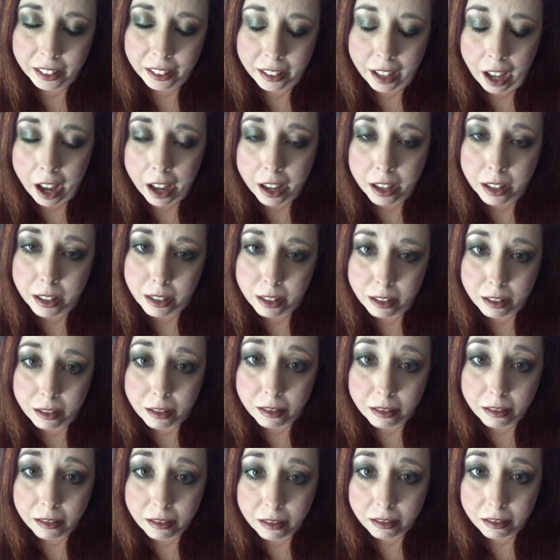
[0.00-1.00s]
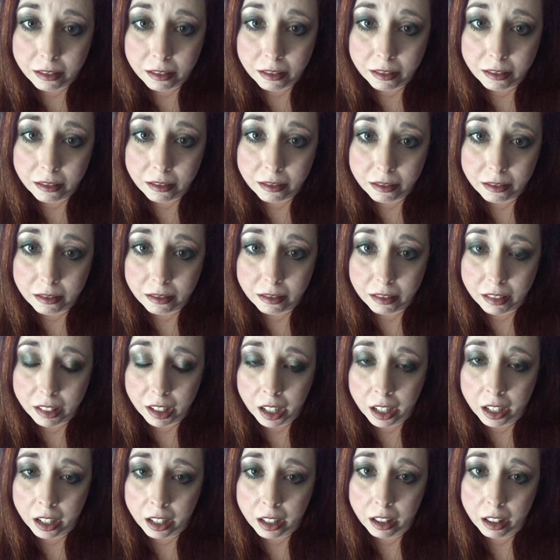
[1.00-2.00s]
guys
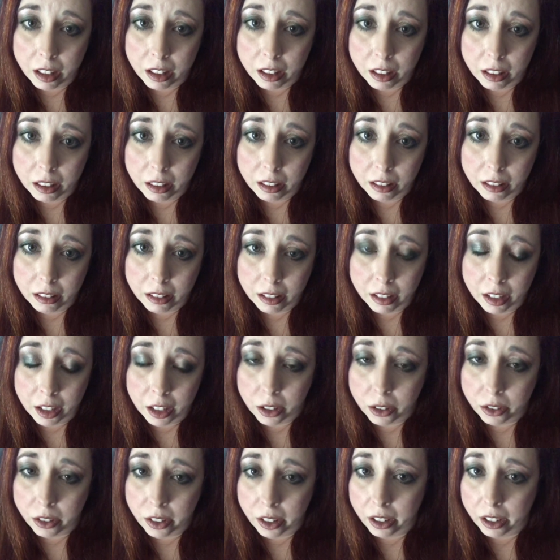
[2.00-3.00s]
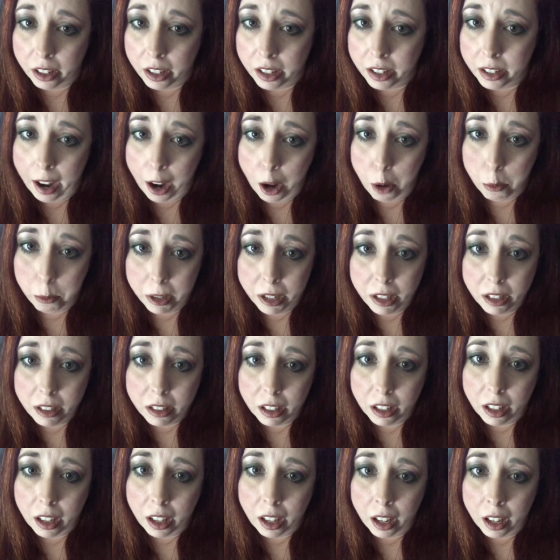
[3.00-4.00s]
and, you know, their endowment
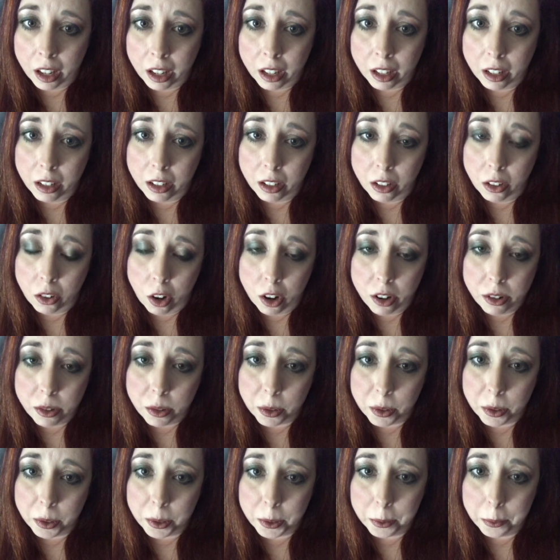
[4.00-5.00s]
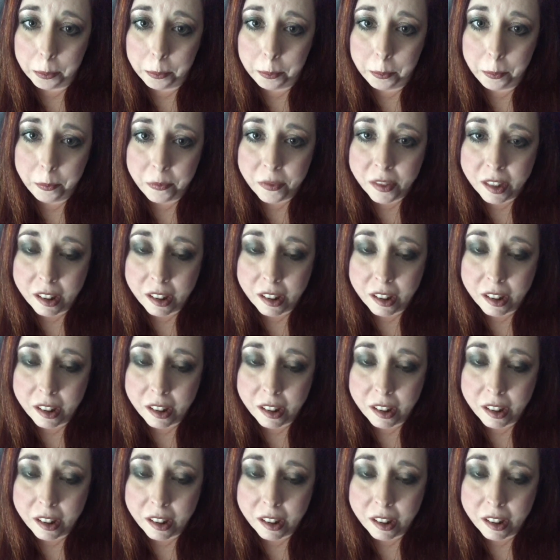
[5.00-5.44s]
and narcissism.